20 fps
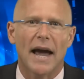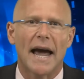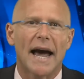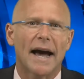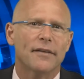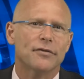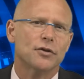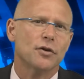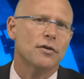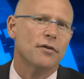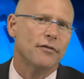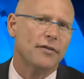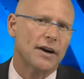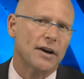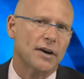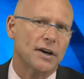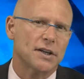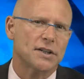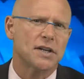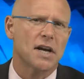After the
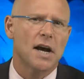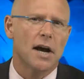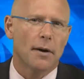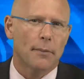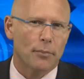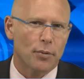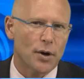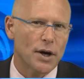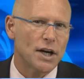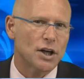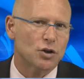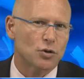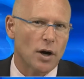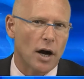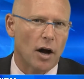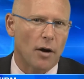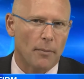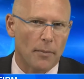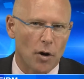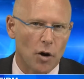various
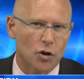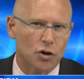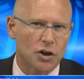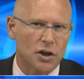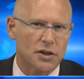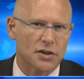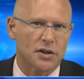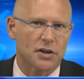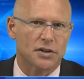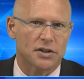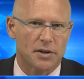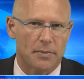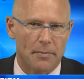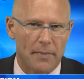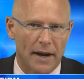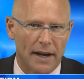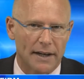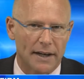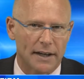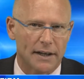pretrial motions are
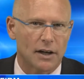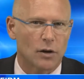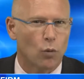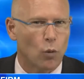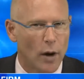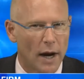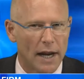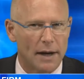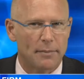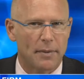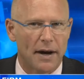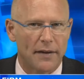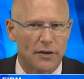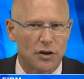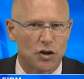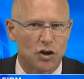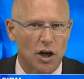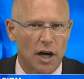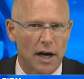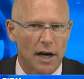submitted and weighed by the
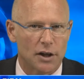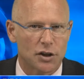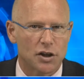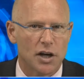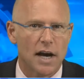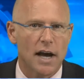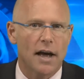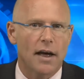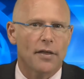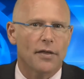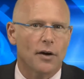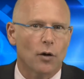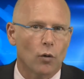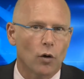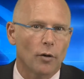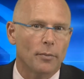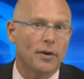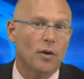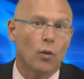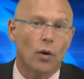judge, there
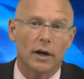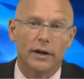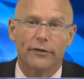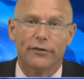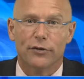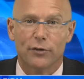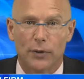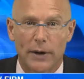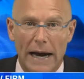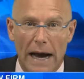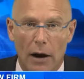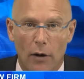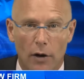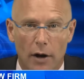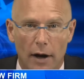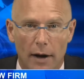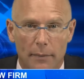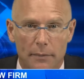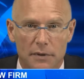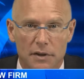will be one of three
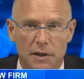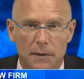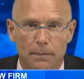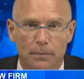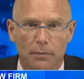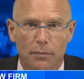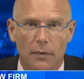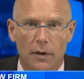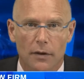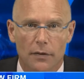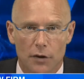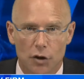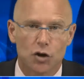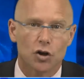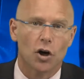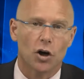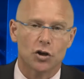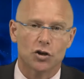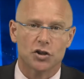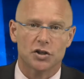outcomes. The
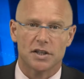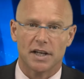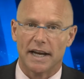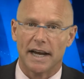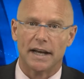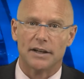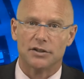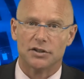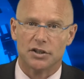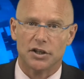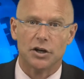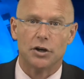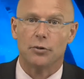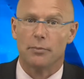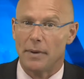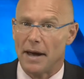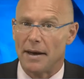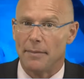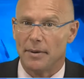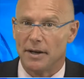charges against you
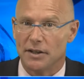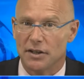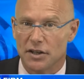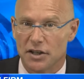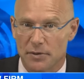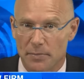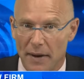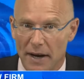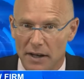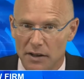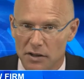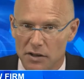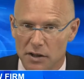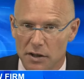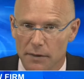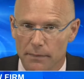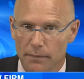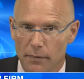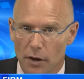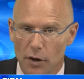may be dismissed,
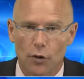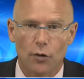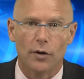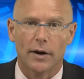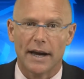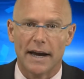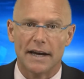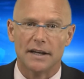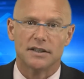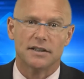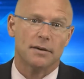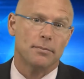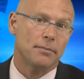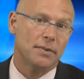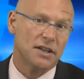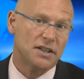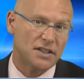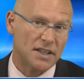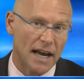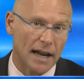your case can
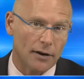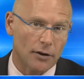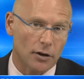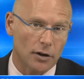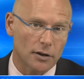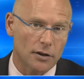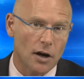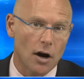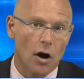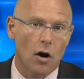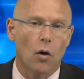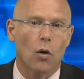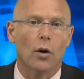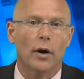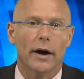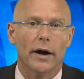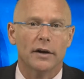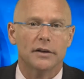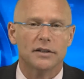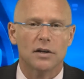be settled,
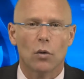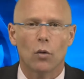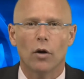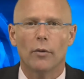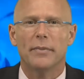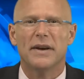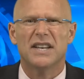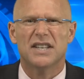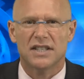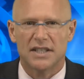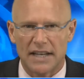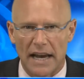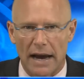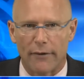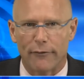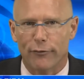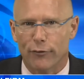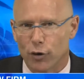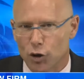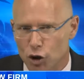or else it will be
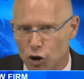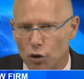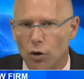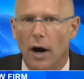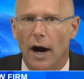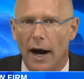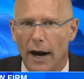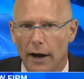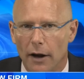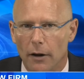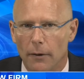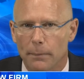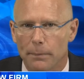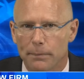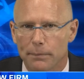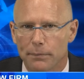set for trial.